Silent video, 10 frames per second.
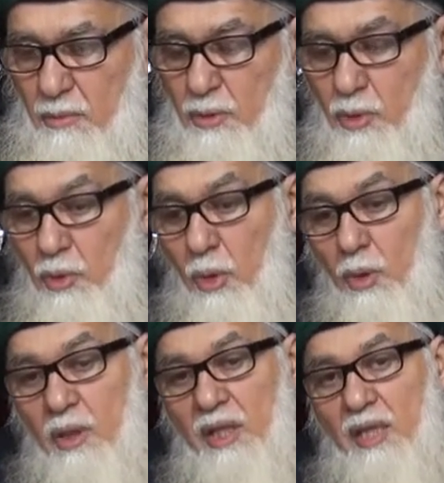You took
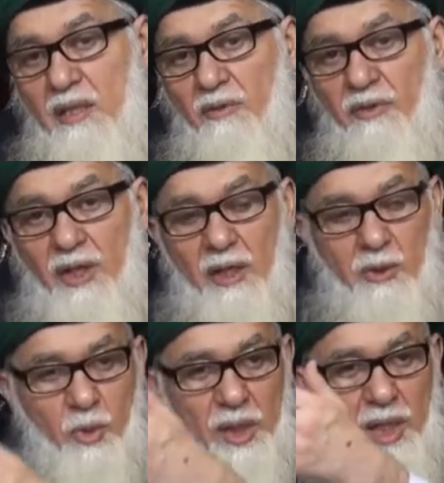all that
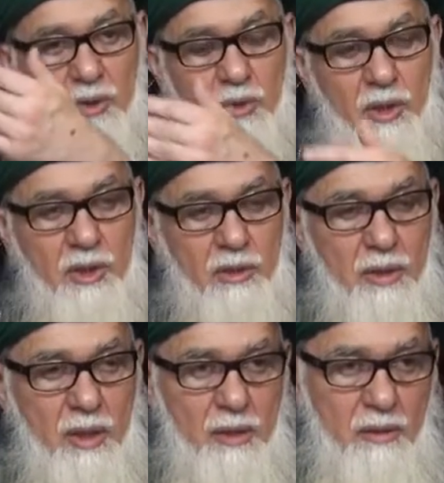difficult way and to reach
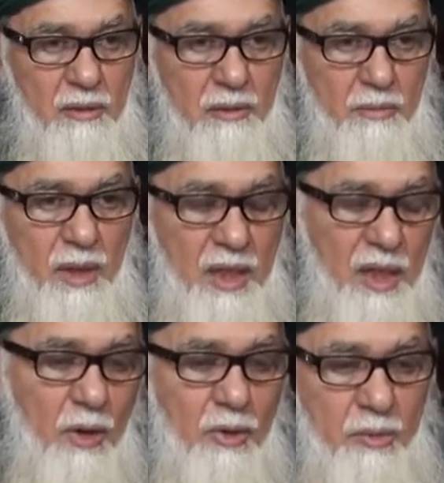there,
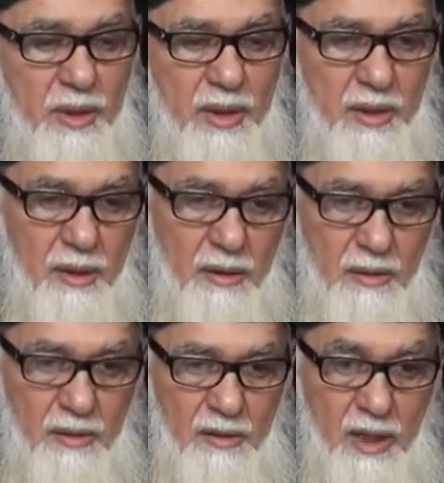Mecca or Medina.
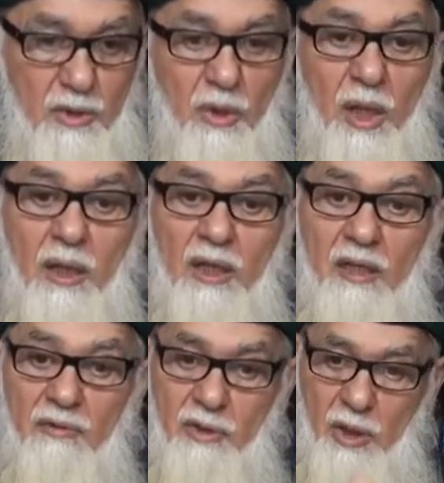That's why Allah
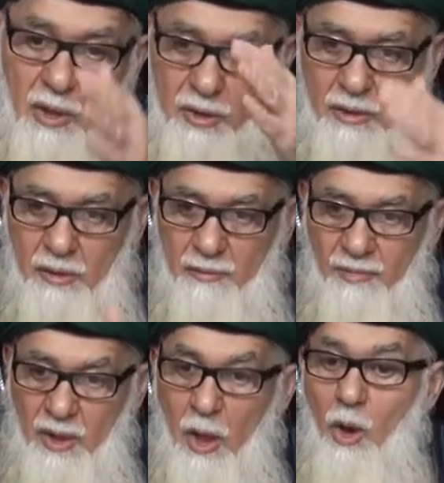gives a lot.
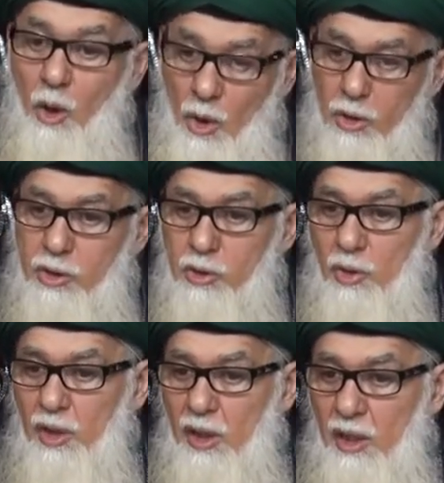
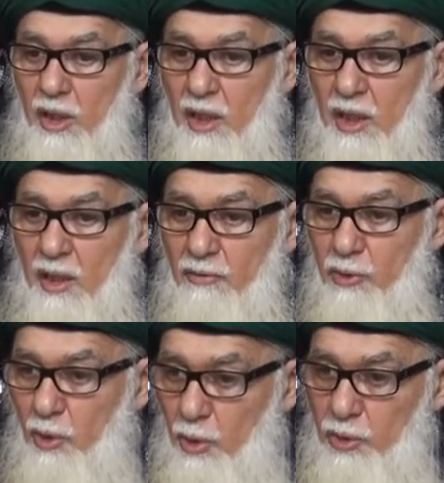Also, if
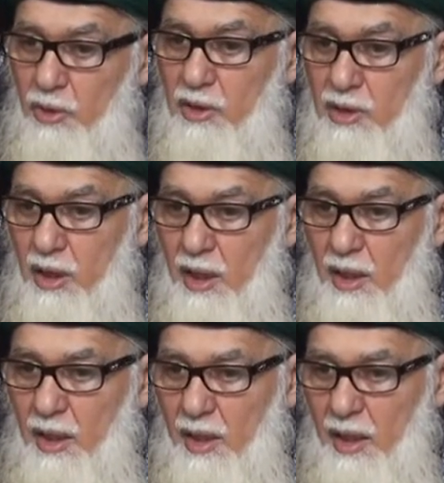you go to the Shaykh